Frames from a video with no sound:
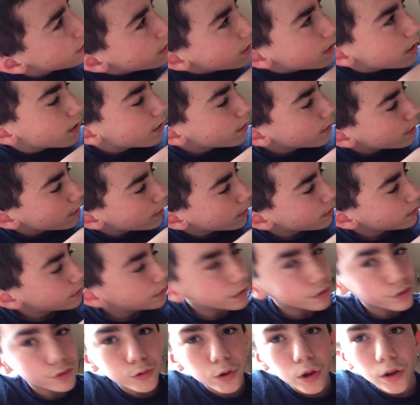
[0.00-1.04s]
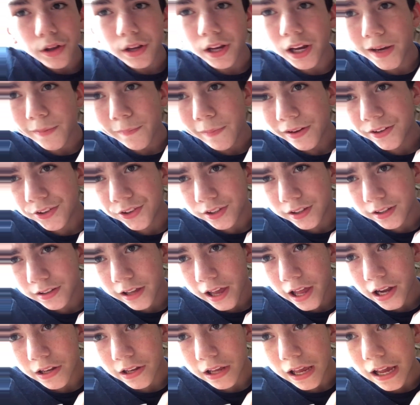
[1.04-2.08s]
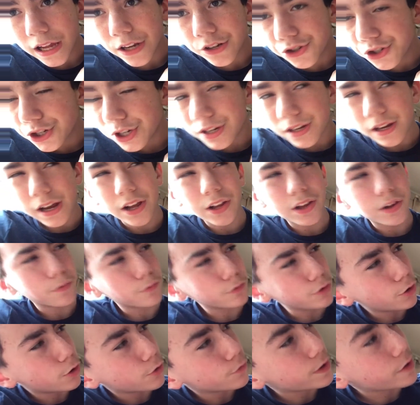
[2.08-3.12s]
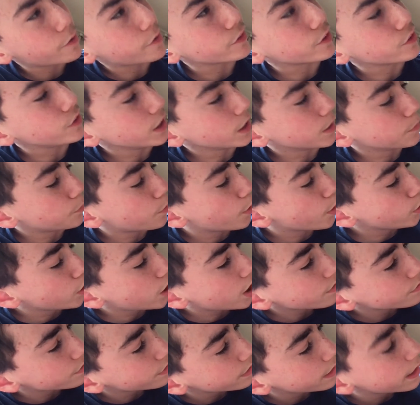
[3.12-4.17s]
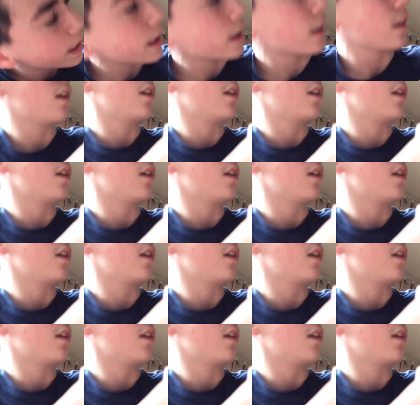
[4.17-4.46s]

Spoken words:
The skull here makes it kind of edgy. I don't know if I'll have to take a point off for that.